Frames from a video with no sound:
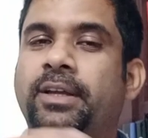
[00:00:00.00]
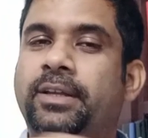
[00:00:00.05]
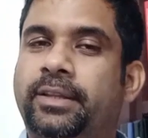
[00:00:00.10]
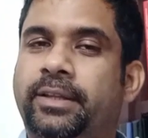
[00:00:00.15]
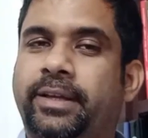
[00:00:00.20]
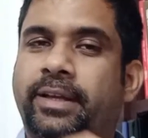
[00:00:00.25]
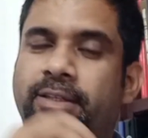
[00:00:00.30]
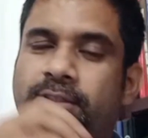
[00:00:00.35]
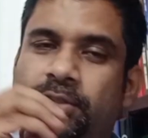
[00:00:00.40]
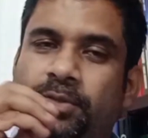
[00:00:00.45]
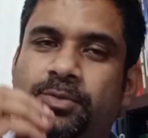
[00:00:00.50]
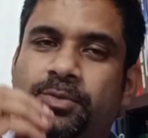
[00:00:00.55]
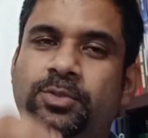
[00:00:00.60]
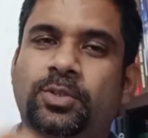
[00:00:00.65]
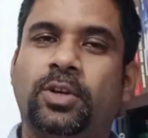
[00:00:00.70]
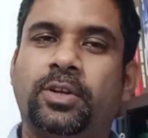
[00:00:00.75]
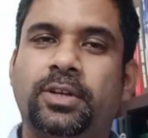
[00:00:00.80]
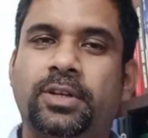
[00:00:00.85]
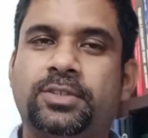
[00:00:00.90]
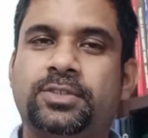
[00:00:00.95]
In the case of
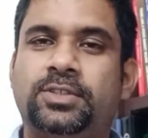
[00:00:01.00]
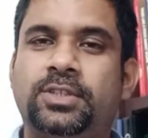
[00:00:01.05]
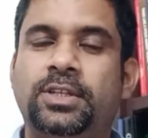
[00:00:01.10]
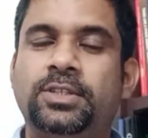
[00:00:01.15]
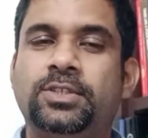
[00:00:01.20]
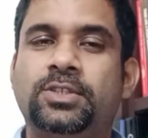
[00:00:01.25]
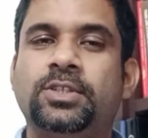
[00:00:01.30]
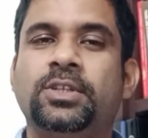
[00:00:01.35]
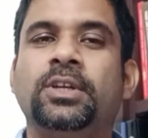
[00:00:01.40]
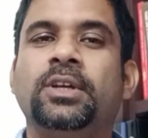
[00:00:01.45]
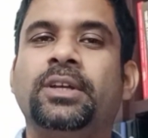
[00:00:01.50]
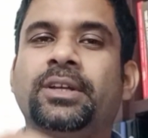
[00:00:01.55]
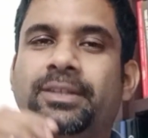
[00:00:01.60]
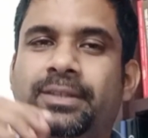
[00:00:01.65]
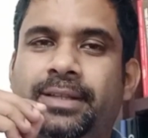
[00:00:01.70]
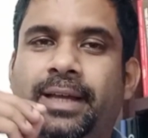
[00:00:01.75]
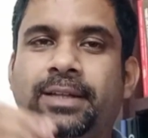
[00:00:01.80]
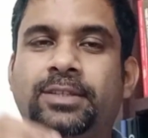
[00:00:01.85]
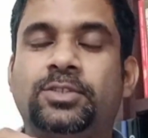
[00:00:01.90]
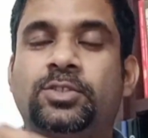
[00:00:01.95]
stock exchange,
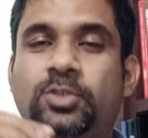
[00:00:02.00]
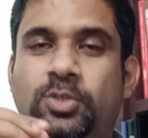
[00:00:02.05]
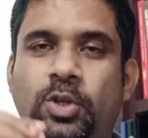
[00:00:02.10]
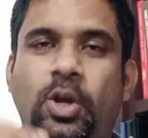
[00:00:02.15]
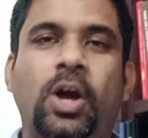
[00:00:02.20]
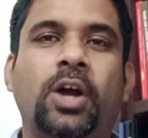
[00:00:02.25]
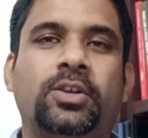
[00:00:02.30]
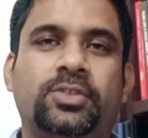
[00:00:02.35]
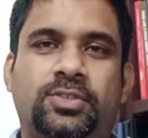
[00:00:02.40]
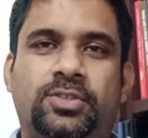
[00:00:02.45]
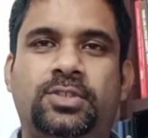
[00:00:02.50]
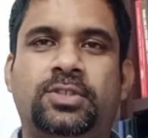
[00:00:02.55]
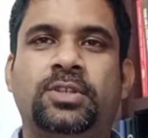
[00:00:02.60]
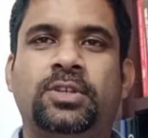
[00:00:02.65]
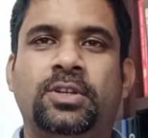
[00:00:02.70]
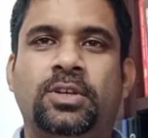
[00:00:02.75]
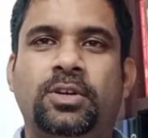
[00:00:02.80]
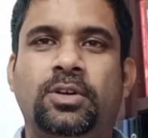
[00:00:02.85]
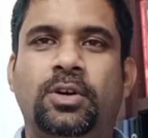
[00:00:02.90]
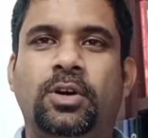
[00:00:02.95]
that's stocks
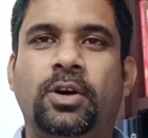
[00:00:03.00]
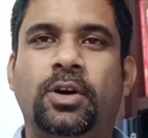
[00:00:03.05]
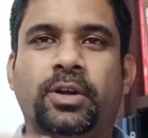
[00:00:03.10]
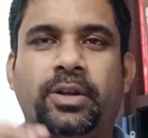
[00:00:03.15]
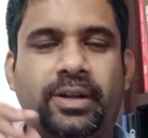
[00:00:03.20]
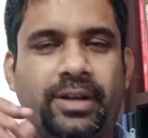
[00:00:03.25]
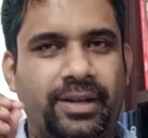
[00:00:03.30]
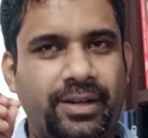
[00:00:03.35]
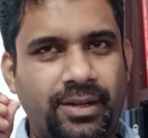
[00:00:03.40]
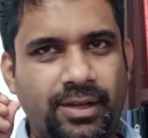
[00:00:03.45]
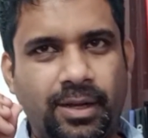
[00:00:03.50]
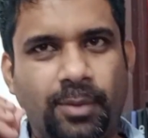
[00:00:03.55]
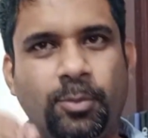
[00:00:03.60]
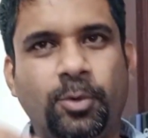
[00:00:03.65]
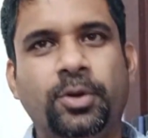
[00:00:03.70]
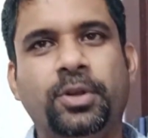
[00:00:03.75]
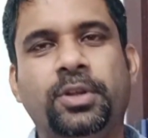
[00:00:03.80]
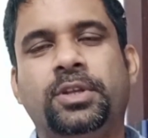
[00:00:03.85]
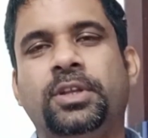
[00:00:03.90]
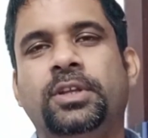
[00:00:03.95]
or
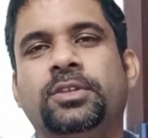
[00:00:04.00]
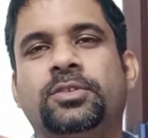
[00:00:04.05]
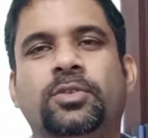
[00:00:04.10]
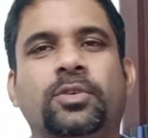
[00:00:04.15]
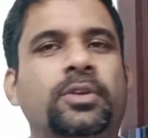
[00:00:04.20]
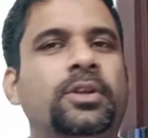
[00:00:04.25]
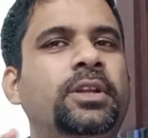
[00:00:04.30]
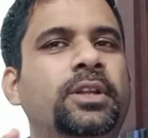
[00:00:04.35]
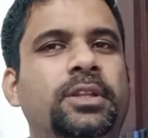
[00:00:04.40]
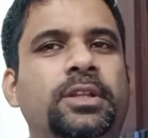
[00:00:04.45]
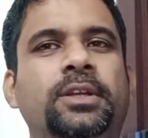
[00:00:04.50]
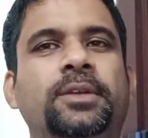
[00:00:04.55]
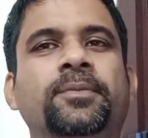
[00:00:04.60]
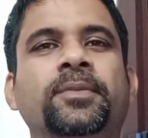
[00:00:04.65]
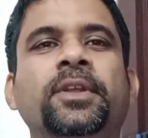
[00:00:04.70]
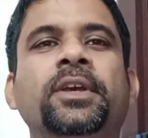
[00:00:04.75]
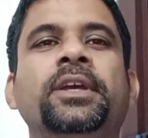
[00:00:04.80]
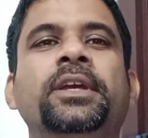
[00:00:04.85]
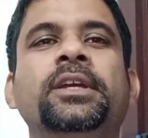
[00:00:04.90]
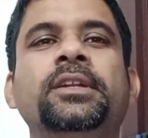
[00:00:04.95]
commodities or anything
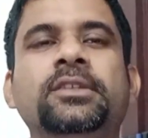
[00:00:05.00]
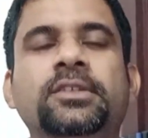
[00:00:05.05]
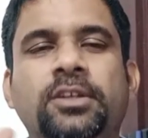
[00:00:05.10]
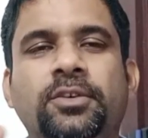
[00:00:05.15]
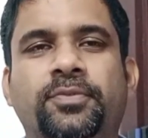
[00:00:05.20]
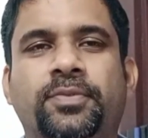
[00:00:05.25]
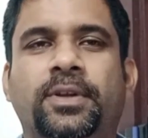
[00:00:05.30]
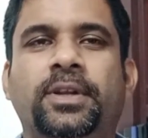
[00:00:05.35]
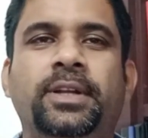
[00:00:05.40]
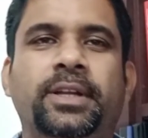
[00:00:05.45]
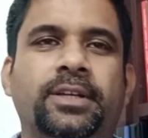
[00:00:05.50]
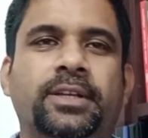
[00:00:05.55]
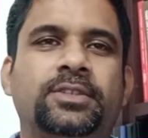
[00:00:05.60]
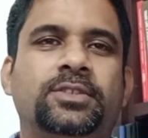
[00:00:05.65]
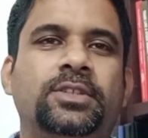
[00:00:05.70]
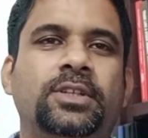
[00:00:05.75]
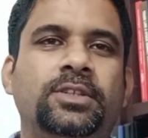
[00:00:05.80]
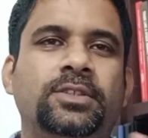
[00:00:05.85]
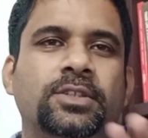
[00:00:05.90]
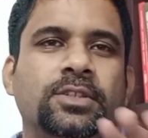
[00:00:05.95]
in different
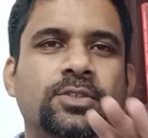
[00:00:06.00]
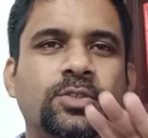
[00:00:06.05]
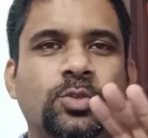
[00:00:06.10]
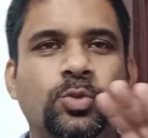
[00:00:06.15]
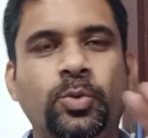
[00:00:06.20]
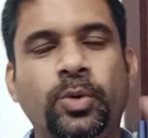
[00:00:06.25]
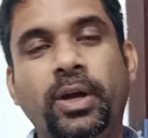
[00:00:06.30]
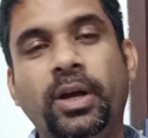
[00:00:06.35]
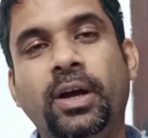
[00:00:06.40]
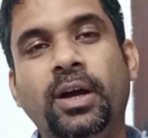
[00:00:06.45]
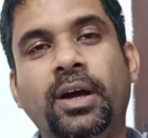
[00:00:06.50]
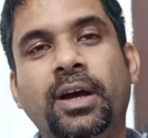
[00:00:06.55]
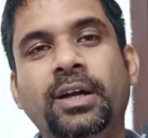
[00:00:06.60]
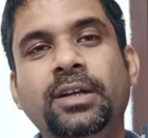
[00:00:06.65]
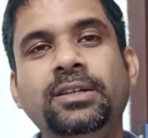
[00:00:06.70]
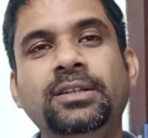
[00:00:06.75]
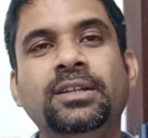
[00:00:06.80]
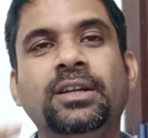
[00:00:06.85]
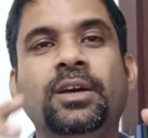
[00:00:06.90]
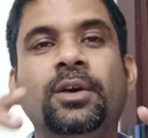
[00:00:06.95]
exchanges to
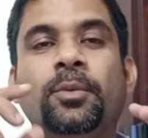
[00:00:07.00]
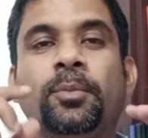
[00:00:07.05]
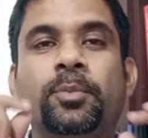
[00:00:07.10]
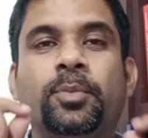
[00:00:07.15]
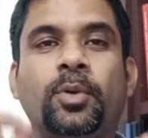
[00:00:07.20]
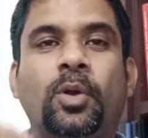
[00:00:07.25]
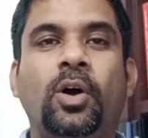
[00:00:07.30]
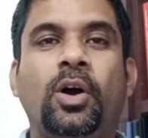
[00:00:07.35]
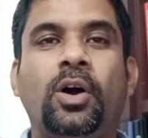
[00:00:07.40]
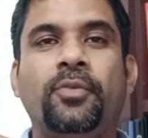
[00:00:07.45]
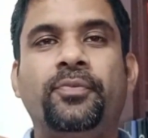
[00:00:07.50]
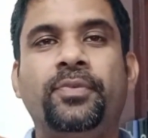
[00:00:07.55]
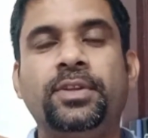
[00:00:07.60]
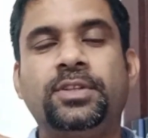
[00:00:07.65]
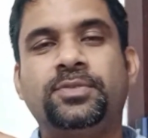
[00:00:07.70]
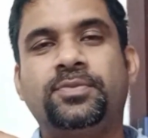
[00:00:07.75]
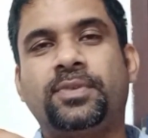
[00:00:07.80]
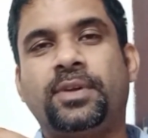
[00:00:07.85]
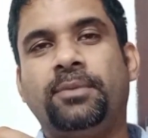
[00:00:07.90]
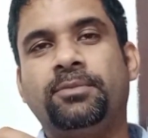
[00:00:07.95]
earn
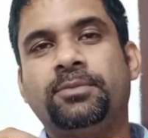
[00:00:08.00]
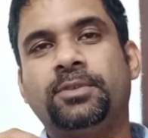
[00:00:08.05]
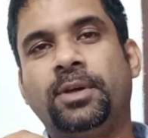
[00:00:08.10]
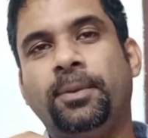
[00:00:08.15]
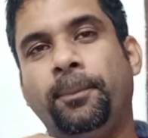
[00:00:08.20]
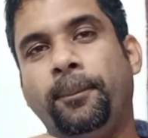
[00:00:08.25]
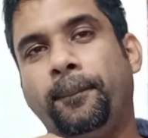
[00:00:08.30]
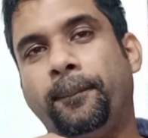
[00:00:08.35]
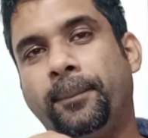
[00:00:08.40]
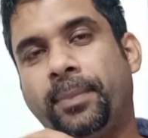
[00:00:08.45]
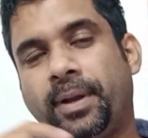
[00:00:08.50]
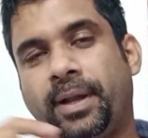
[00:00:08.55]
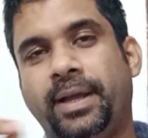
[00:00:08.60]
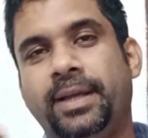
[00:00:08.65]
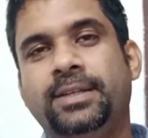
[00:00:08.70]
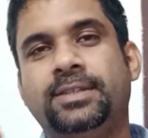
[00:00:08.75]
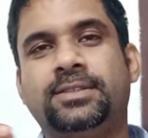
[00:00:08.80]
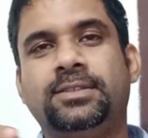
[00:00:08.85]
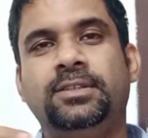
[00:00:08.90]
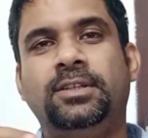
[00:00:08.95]
profits from the
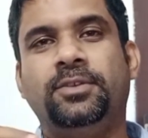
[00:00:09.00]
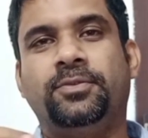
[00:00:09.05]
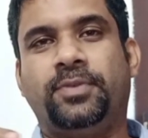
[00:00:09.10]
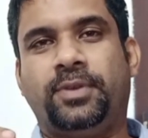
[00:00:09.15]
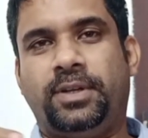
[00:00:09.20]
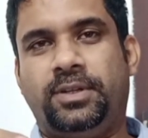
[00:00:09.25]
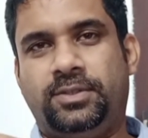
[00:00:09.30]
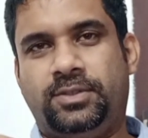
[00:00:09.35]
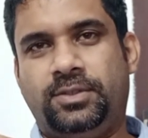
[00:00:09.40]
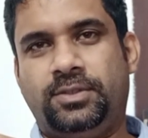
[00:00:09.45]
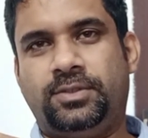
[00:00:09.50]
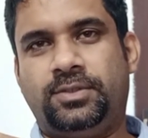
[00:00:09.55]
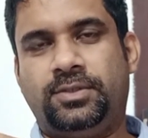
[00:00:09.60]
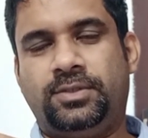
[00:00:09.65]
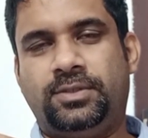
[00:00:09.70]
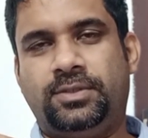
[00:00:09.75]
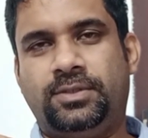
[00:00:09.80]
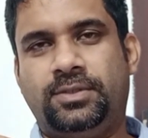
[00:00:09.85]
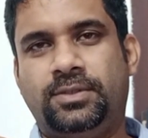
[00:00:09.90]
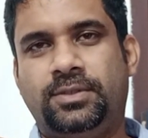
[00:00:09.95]
price
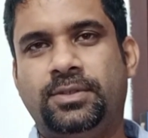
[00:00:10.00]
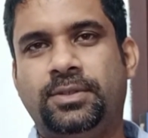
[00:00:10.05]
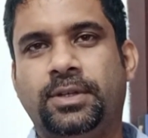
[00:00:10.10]
differences.